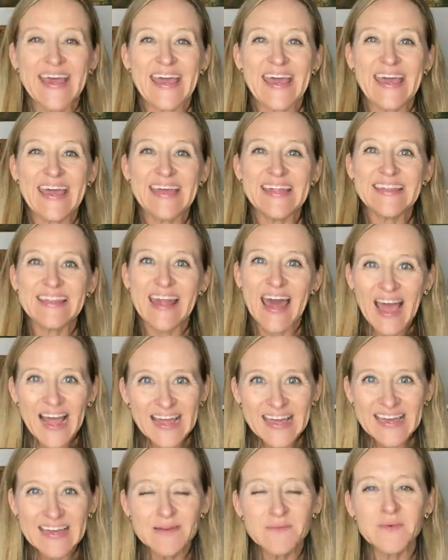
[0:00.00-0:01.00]
And
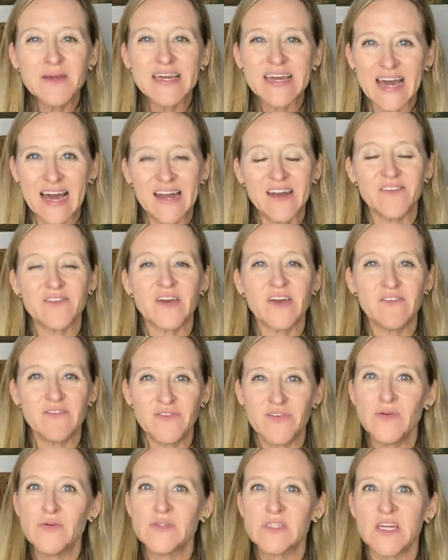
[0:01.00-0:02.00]
that can be kind of
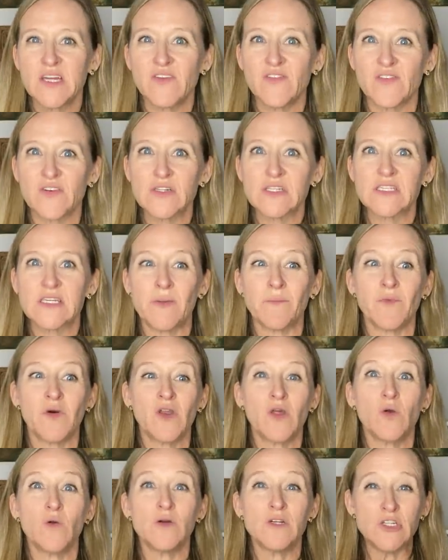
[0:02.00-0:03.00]
confusing for someone
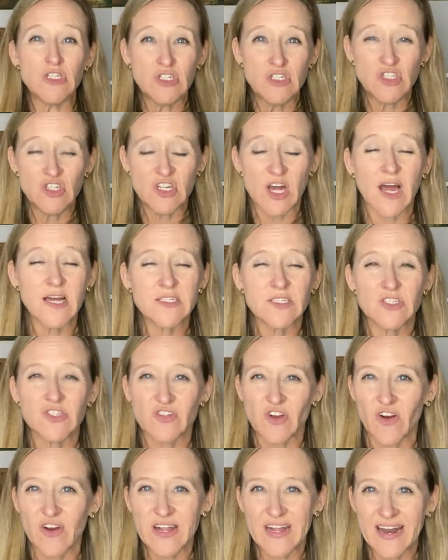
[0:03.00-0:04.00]
who is just
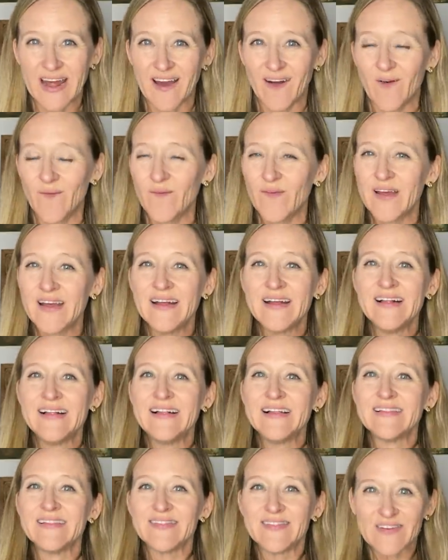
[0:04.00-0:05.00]
starting out
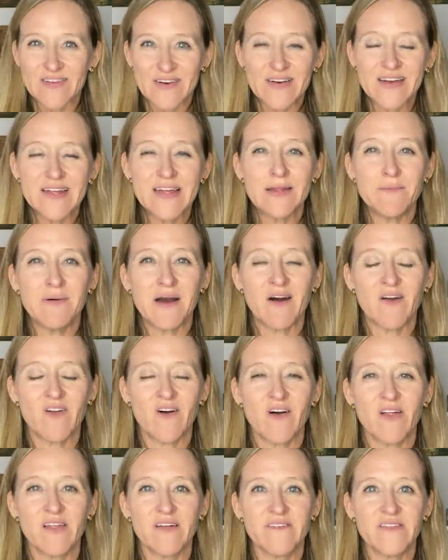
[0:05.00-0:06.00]
learning about
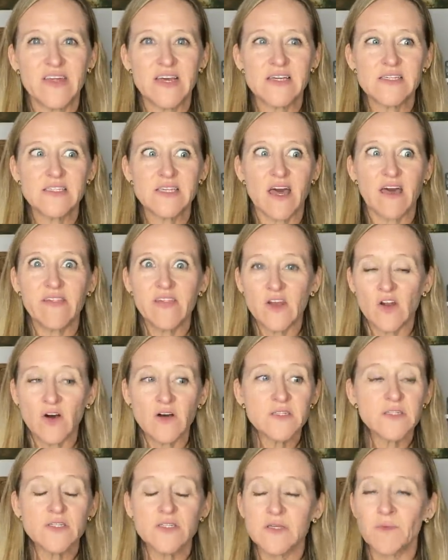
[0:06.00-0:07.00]
all of this and then
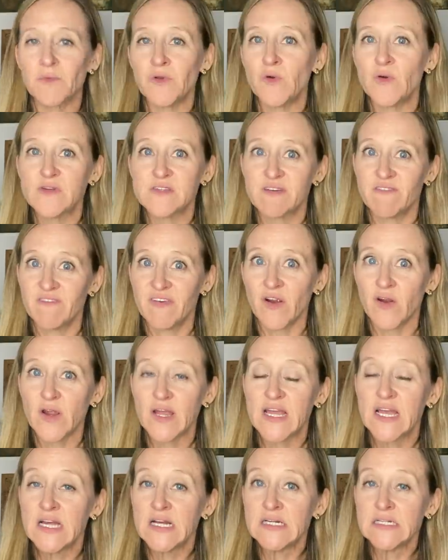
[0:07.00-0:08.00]
also someone who has a
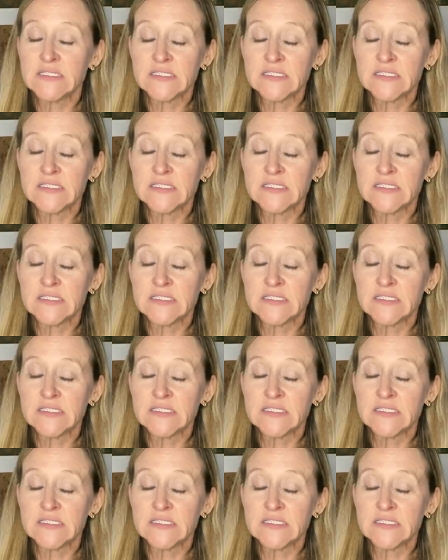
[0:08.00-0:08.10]
very